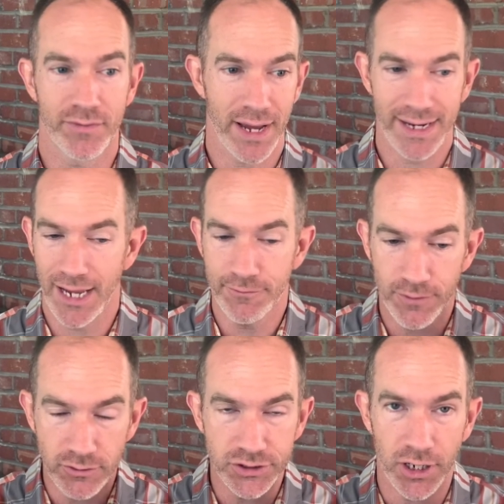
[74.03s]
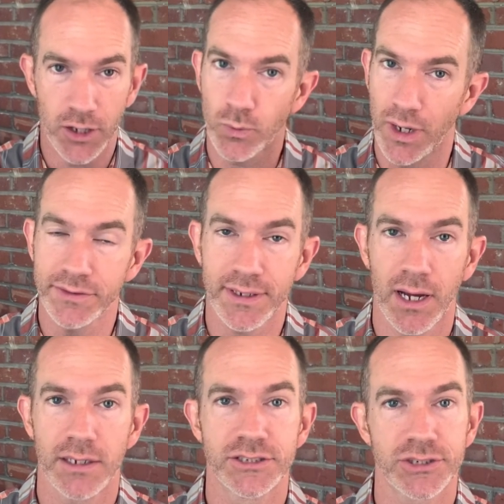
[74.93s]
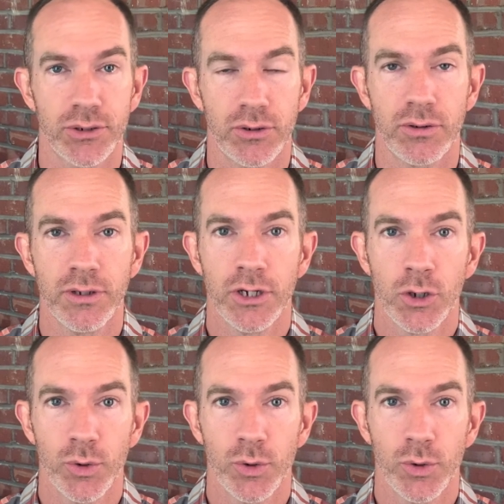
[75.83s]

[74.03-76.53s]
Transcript: We've got headphones on, we're at the console.